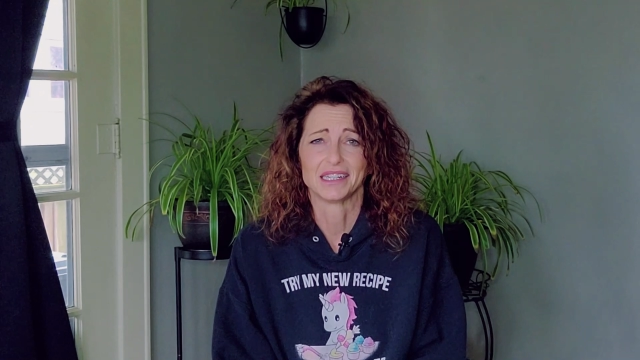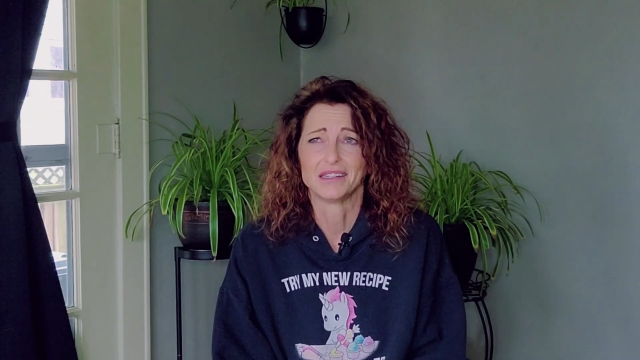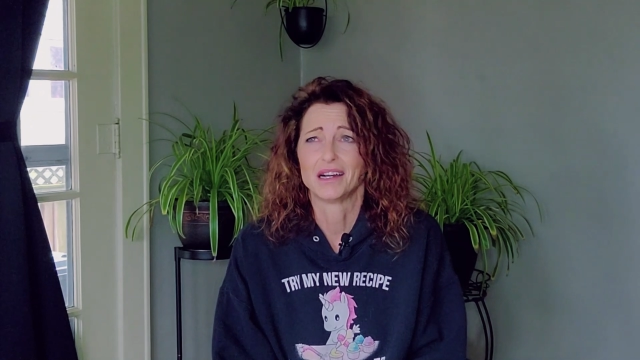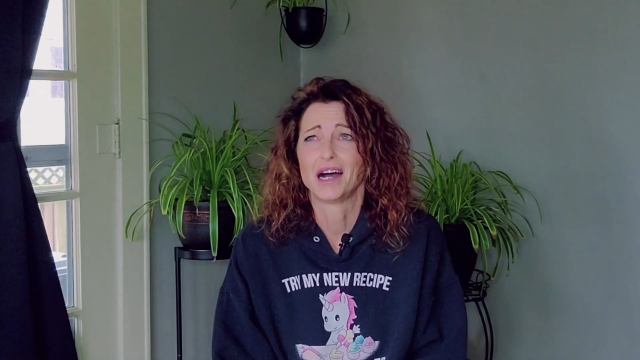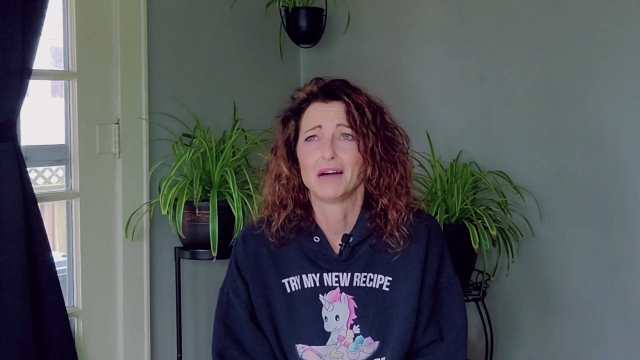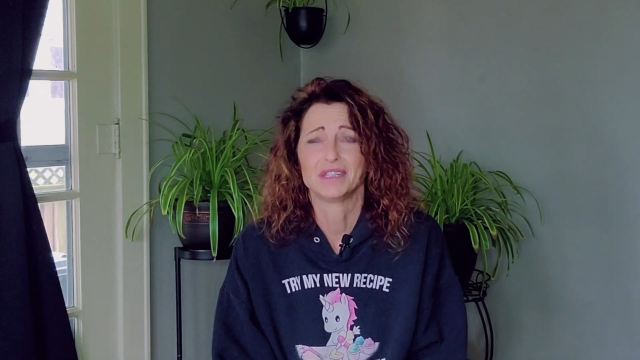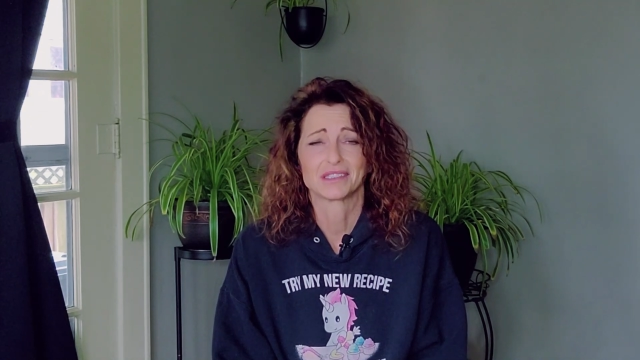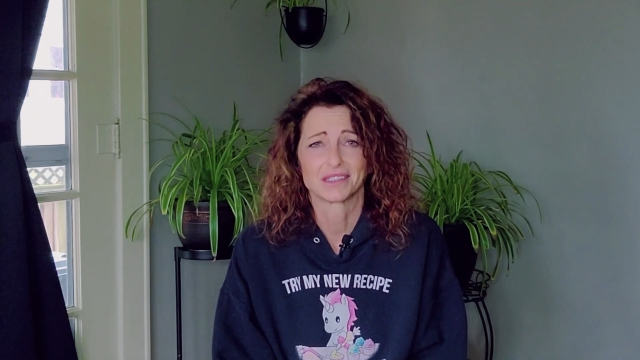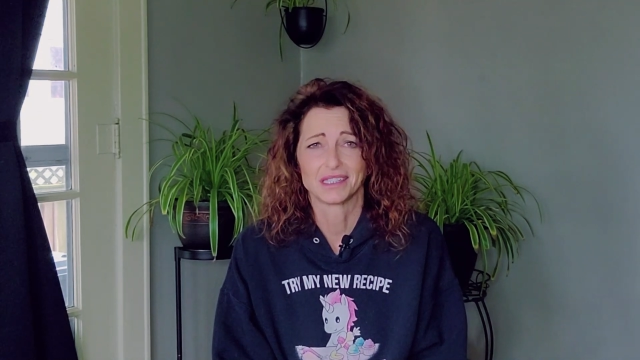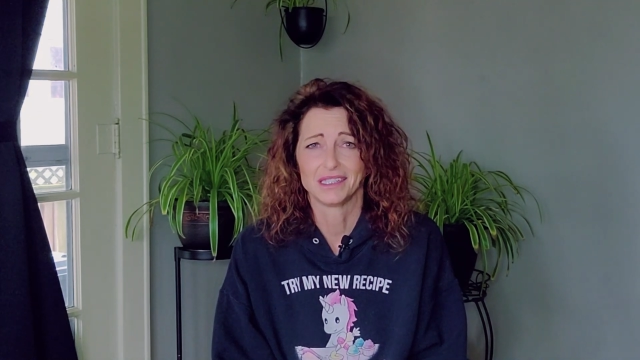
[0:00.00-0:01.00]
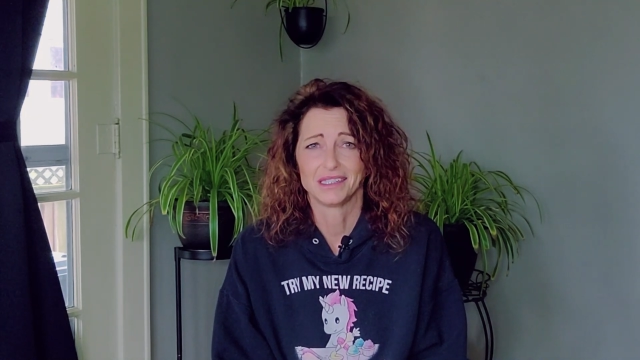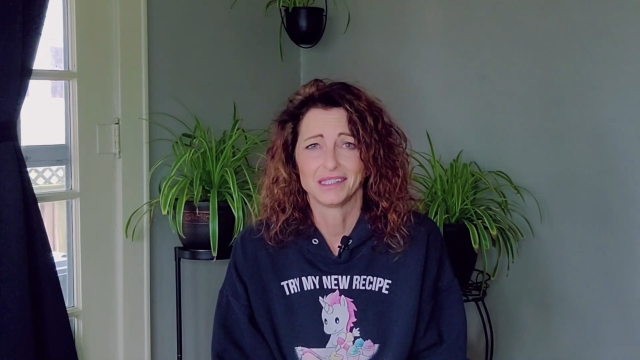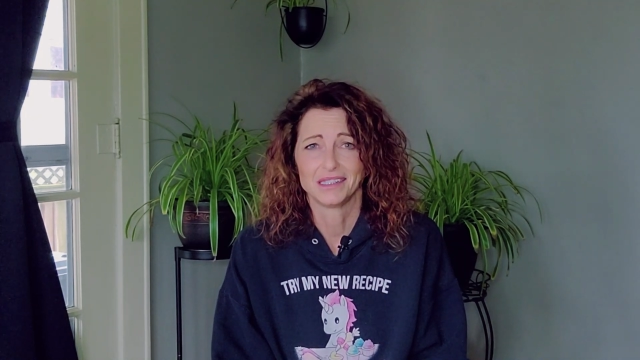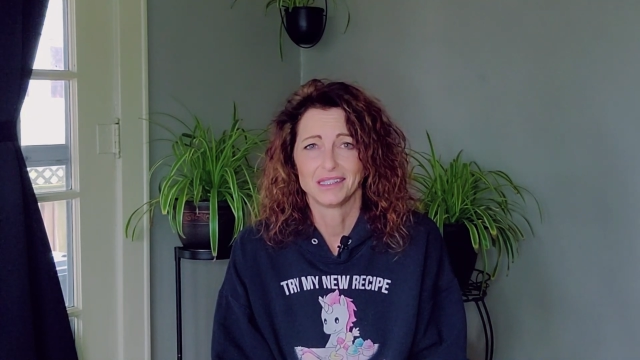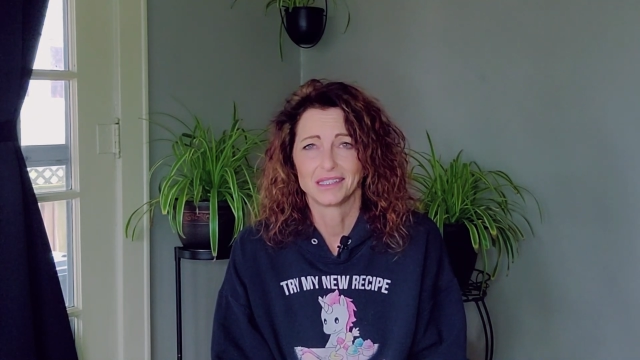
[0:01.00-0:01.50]
And obviously,
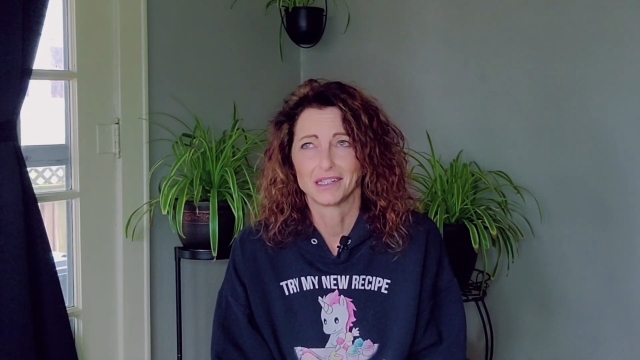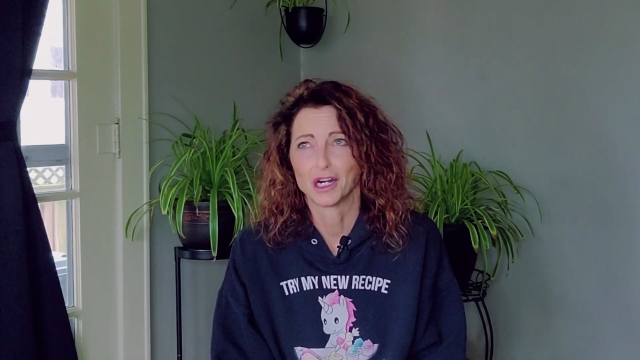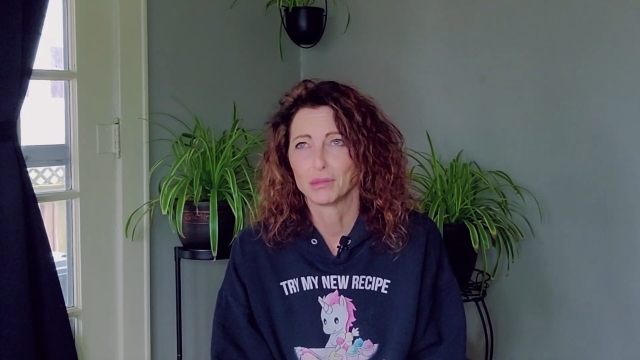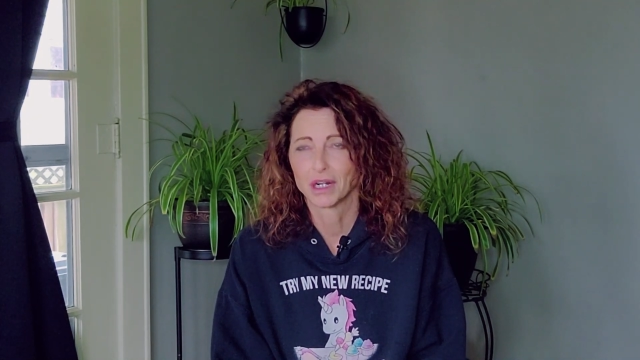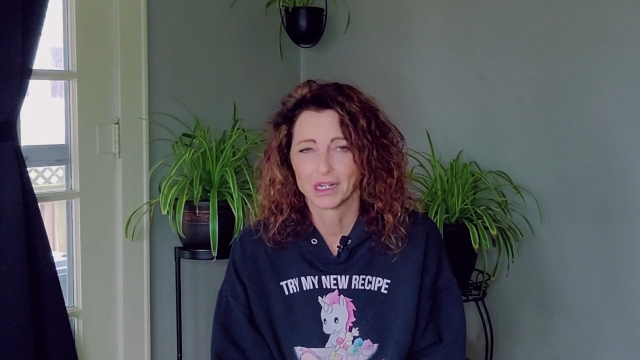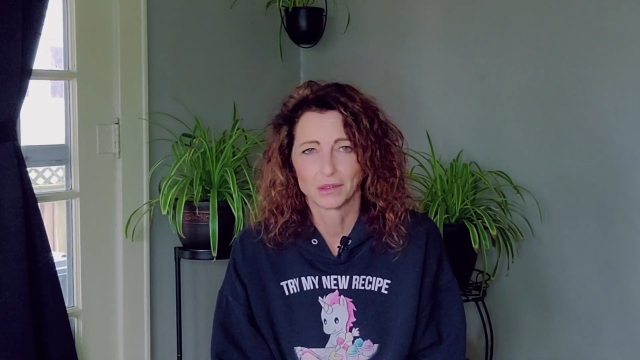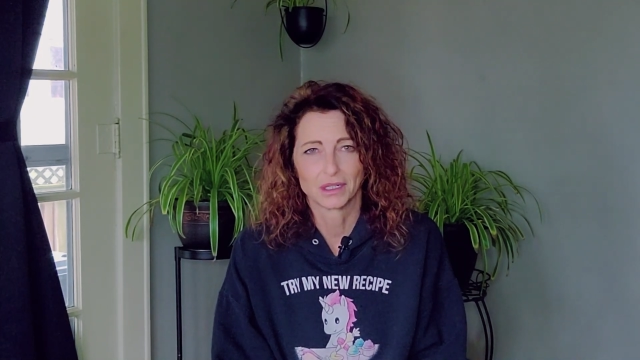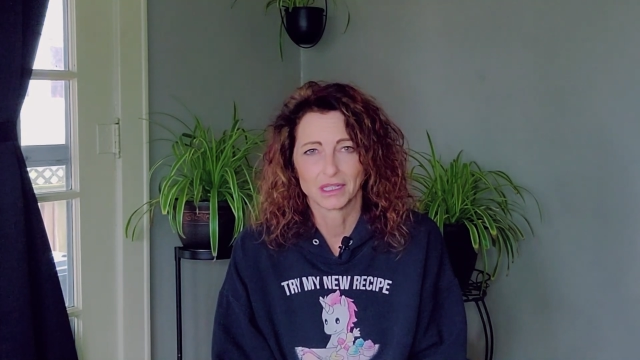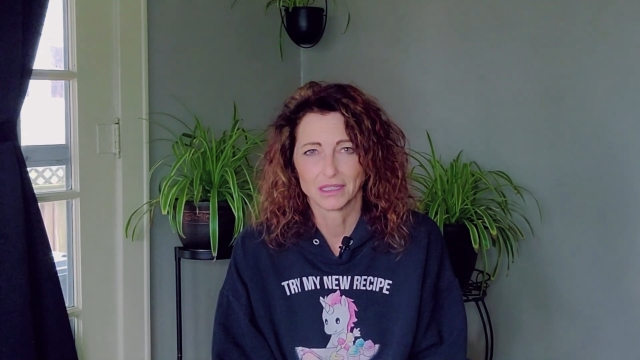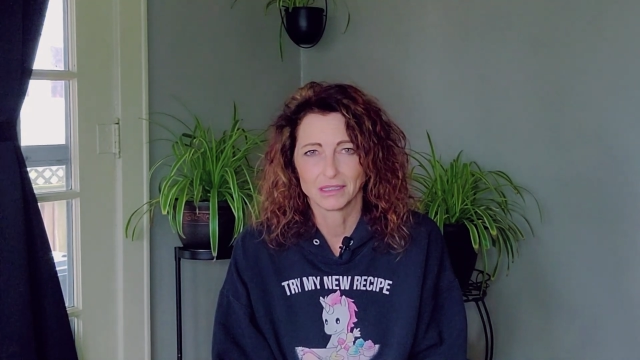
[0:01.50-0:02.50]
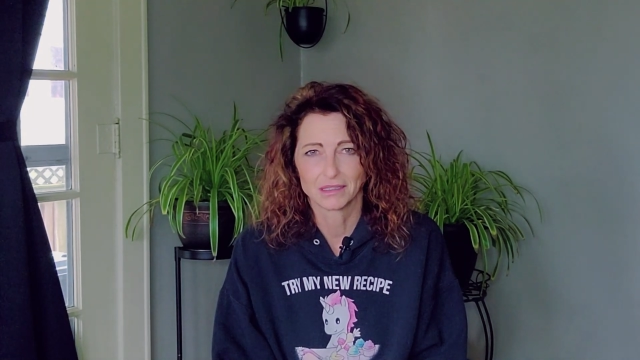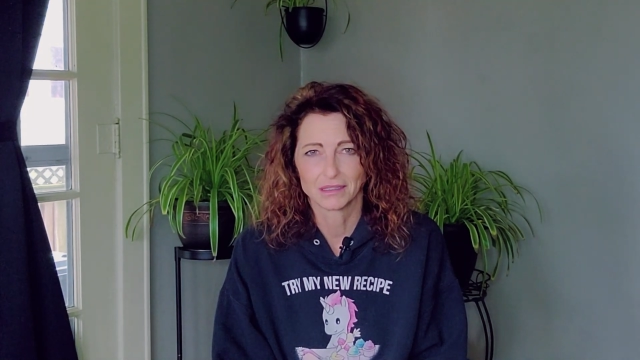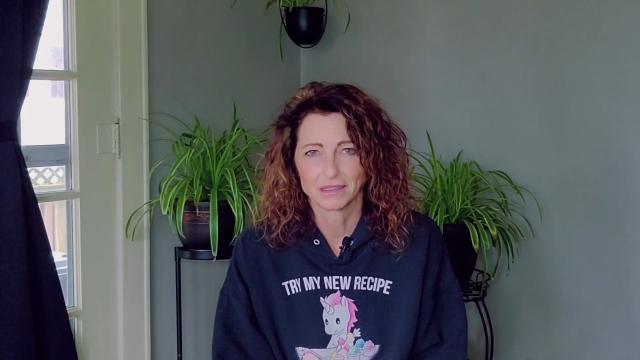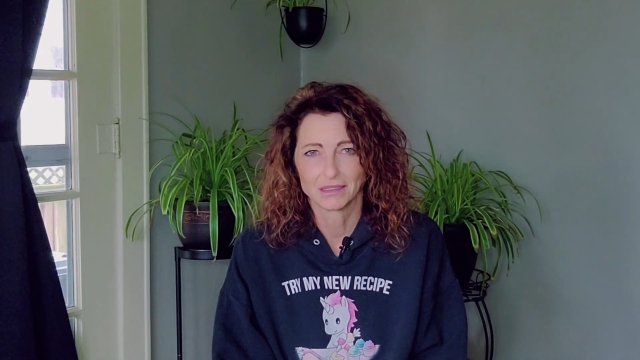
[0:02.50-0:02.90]
there are priorities.